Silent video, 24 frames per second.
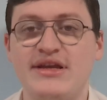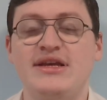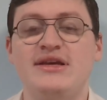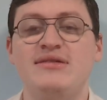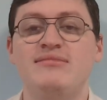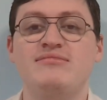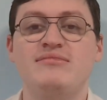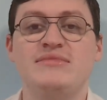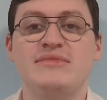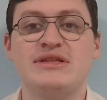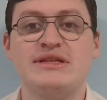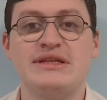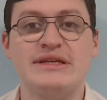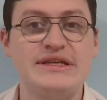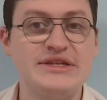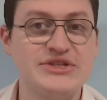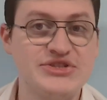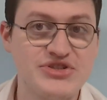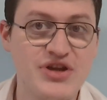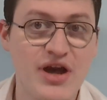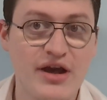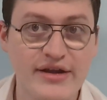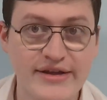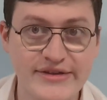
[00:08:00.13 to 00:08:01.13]
him
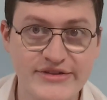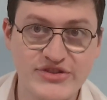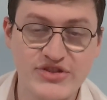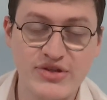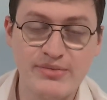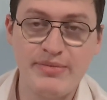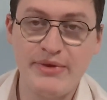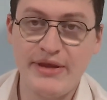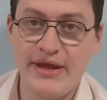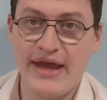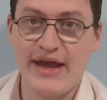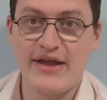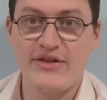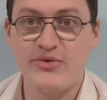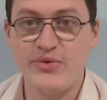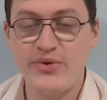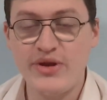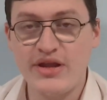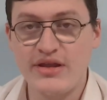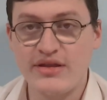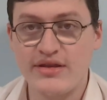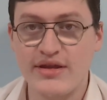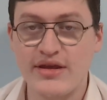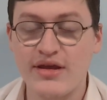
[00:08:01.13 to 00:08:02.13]
he's Johnny Stoop, he can't do
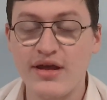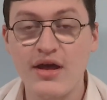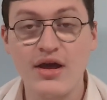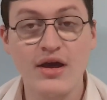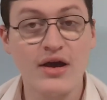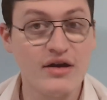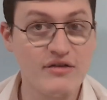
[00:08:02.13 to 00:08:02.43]
anything,